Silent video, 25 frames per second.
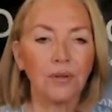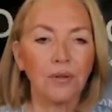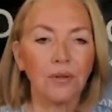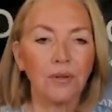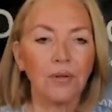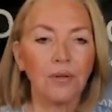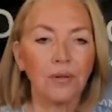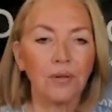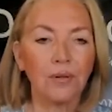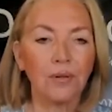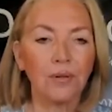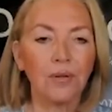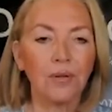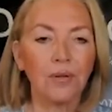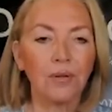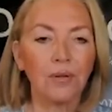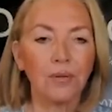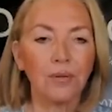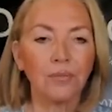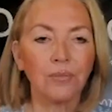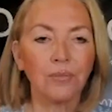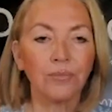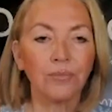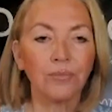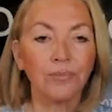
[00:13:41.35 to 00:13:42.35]

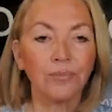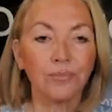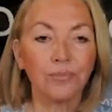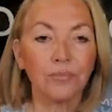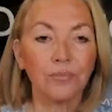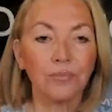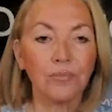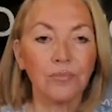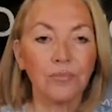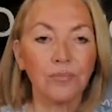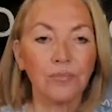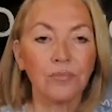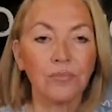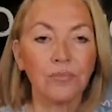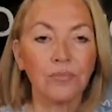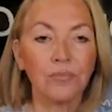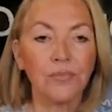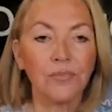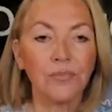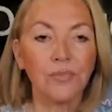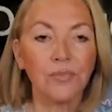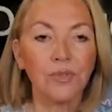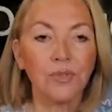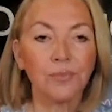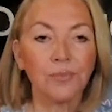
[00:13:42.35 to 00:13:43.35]

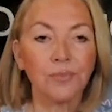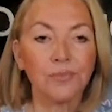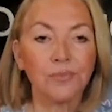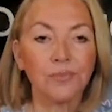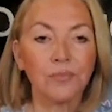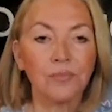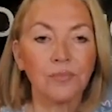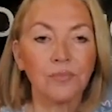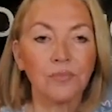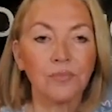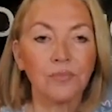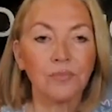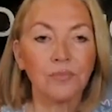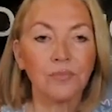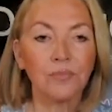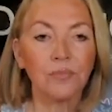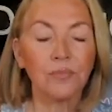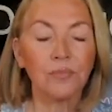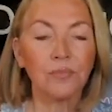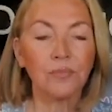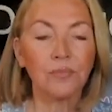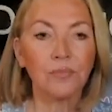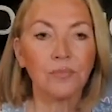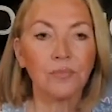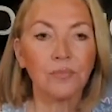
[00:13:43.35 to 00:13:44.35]

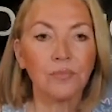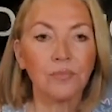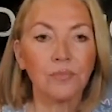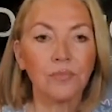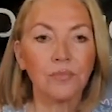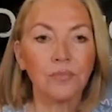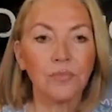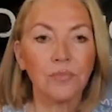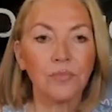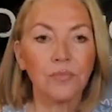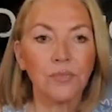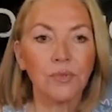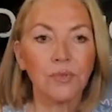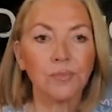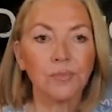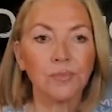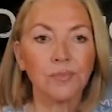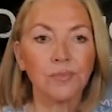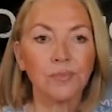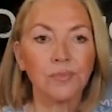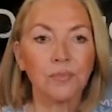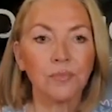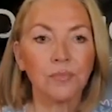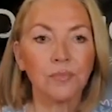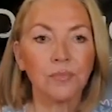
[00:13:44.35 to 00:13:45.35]

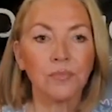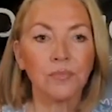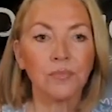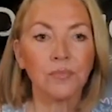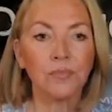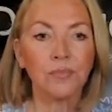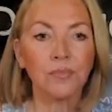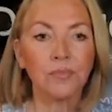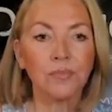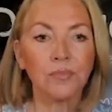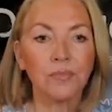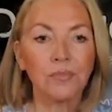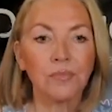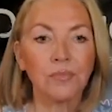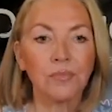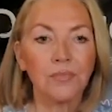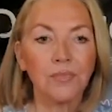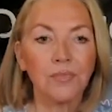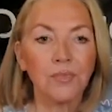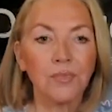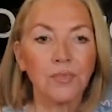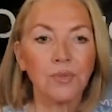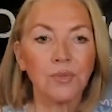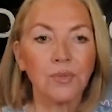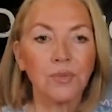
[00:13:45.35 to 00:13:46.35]

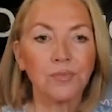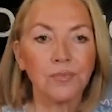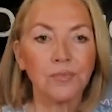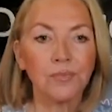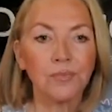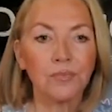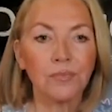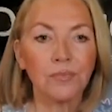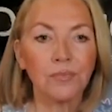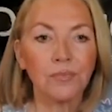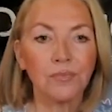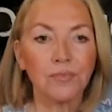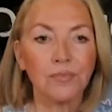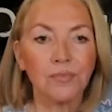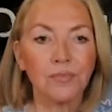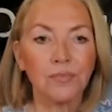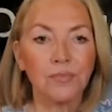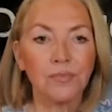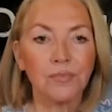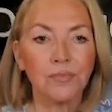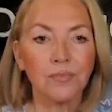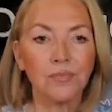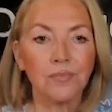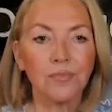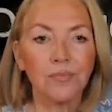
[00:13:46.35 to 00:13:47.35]

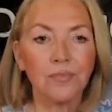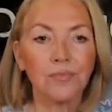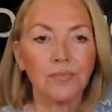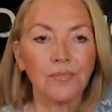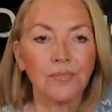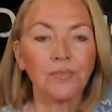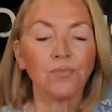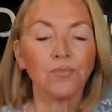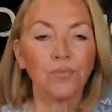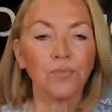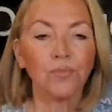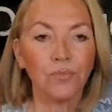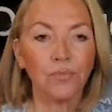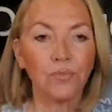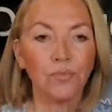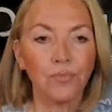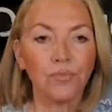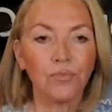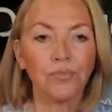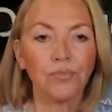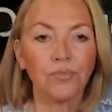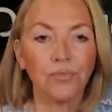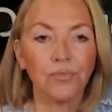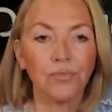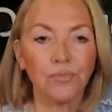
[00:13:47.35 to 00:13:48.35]

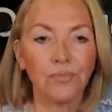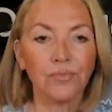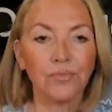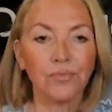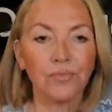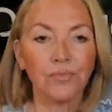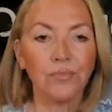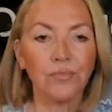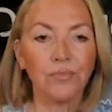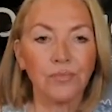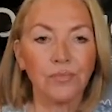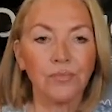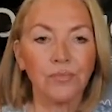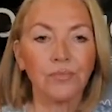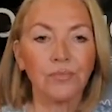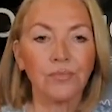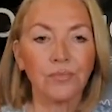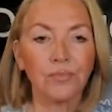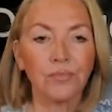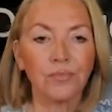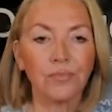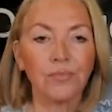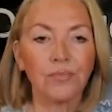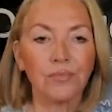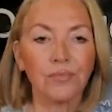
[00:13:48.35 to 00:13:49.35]
The person shown says nothing.